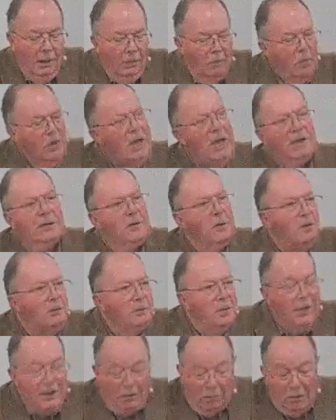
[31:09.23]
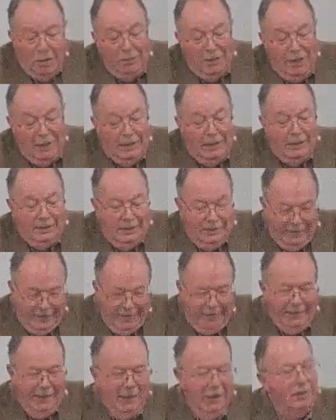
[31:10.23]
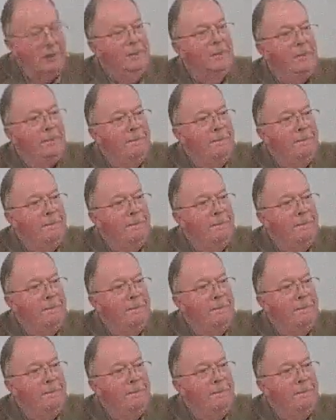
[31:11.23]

We're not told what the woman did here.